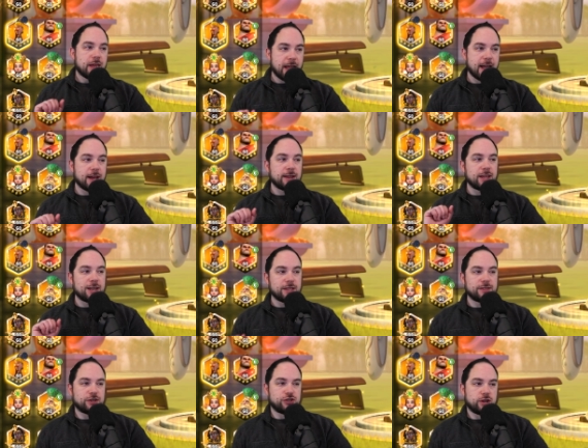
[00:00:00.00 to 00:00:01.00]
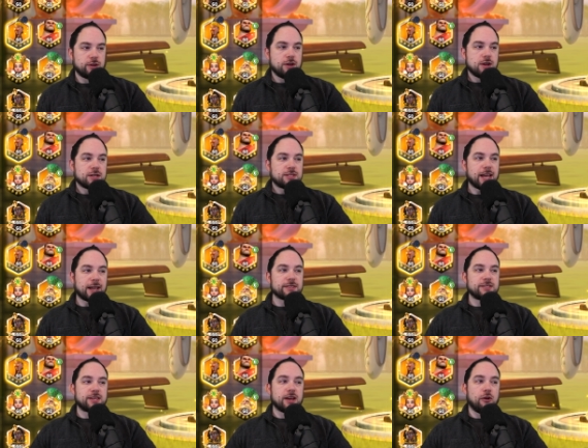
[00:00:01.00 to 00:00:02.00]
And in addition,
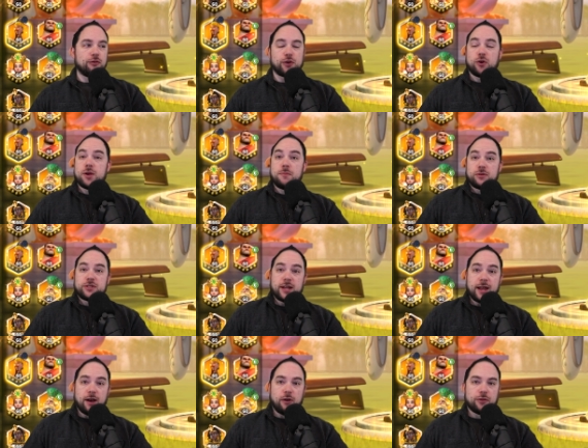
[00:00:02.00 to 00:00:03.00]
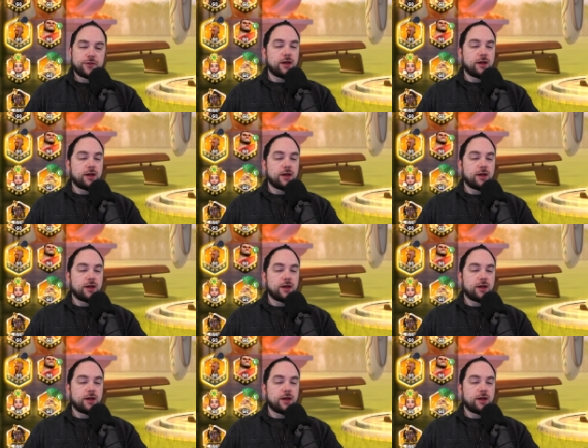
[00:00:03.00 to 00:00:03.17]
Second skill, 30% health.